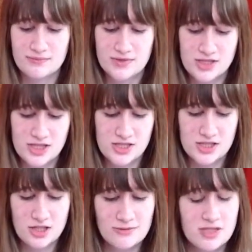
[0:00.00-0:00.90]
She's
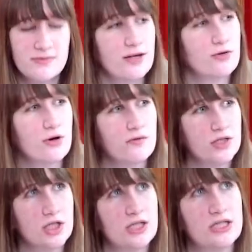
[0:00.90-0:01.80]
determined to make
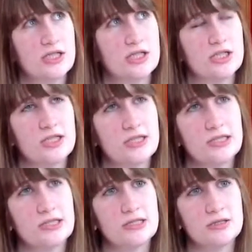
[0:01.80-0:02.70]
Grover
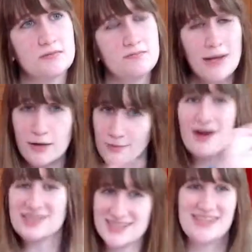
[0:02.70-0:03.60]
her male
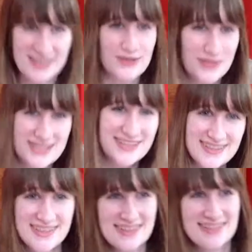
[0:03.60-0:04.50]
prostitute.
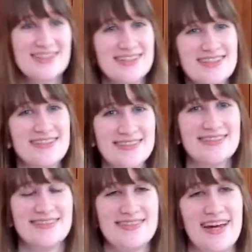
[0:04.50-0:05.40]

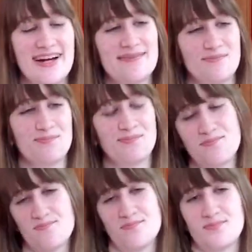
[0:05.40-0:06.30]
Yeah.
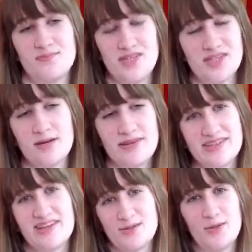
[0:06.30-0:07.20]
He's gonna be a
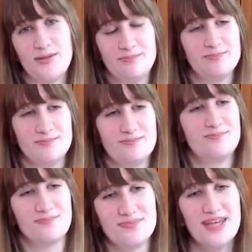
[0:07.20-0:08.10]
sex toy.
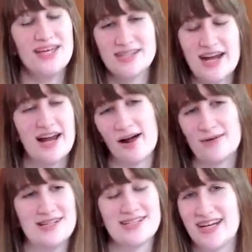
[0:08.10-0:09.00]
It's not
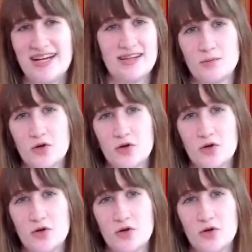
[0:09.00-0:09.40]
outright stated in the